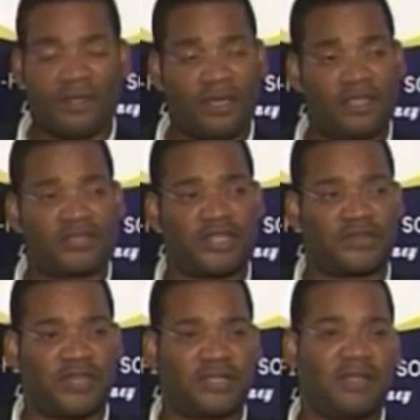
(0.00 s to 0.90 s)
in
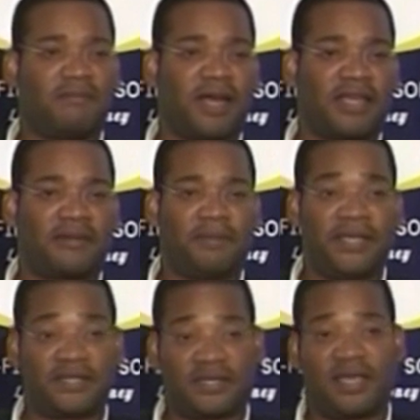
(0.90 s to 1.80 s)
the
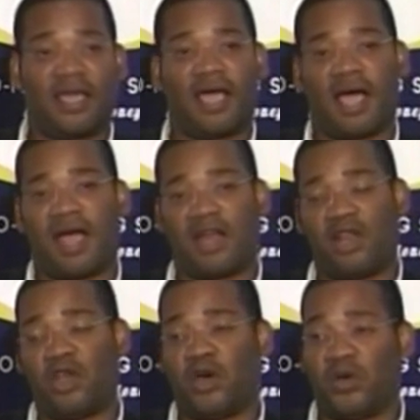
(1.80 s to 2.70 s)
marketplace are
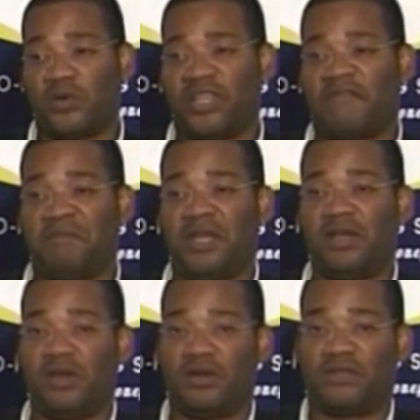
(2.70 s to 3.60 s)
low. They've
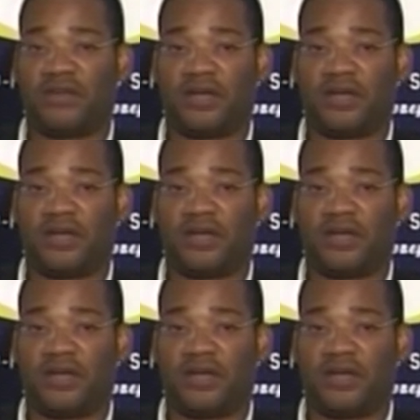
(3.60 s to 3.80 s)
been low